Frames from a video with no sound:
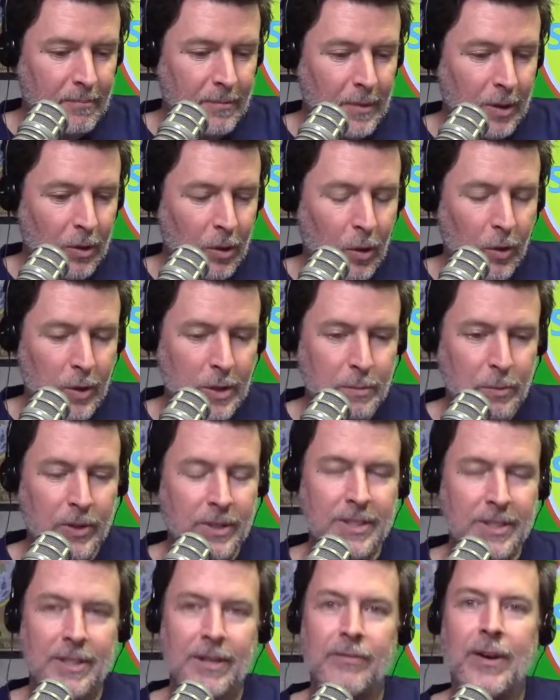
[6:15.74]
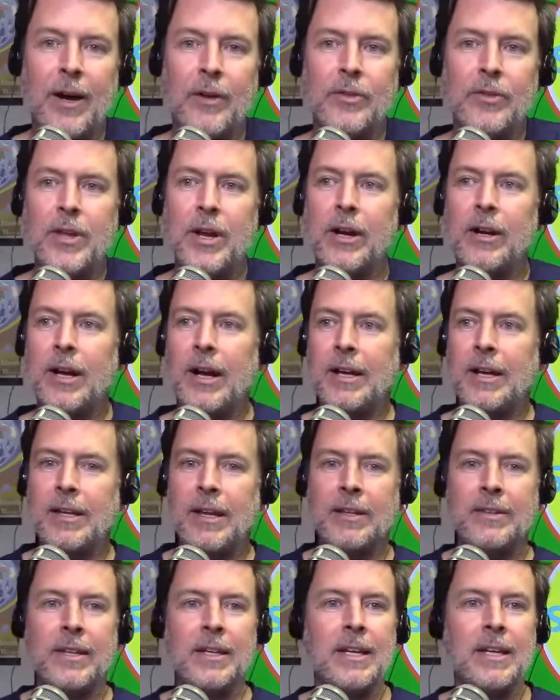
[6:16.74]
Always putting stuff out there. I
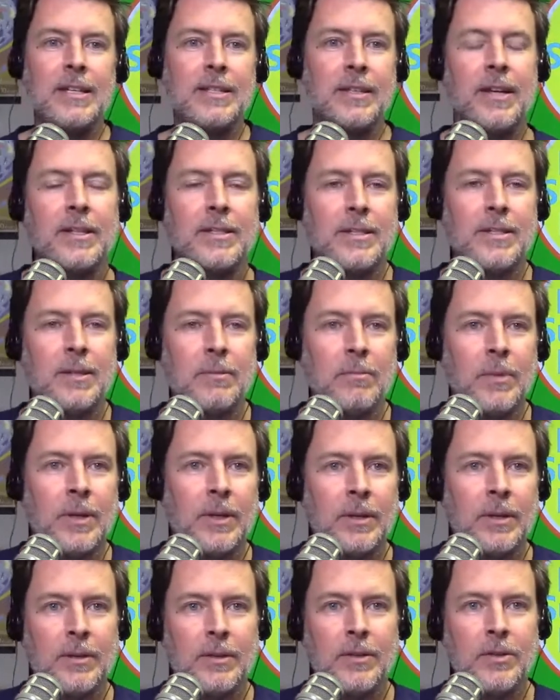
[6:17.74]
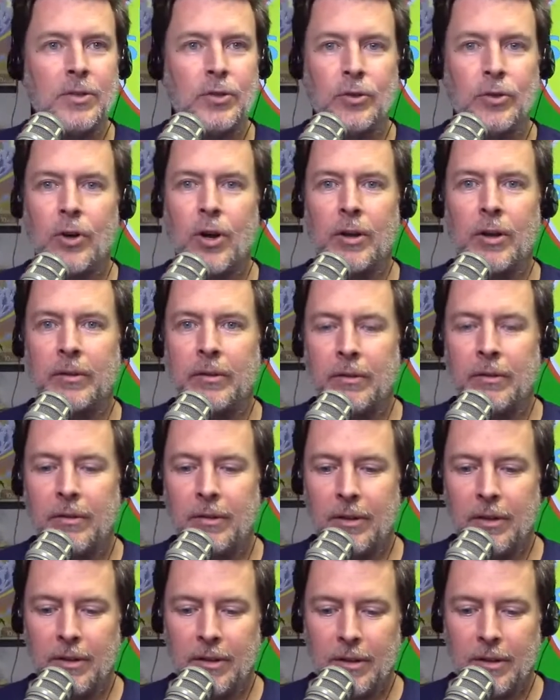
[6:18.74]
think he's got some strong
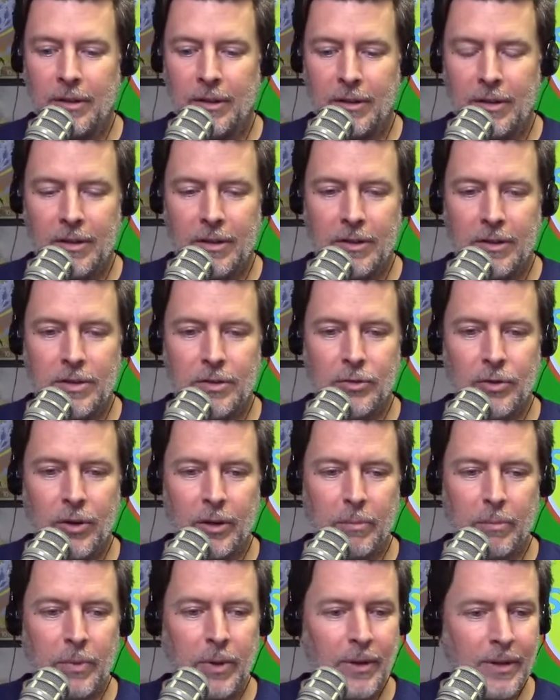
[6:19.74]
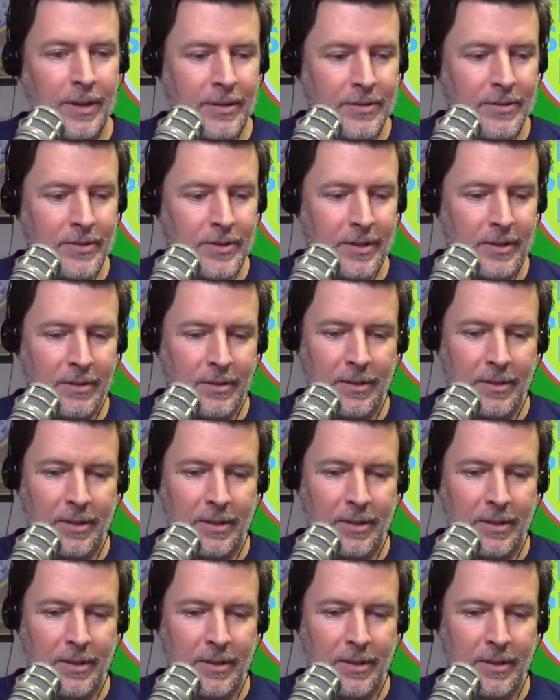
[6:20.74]
opinions, and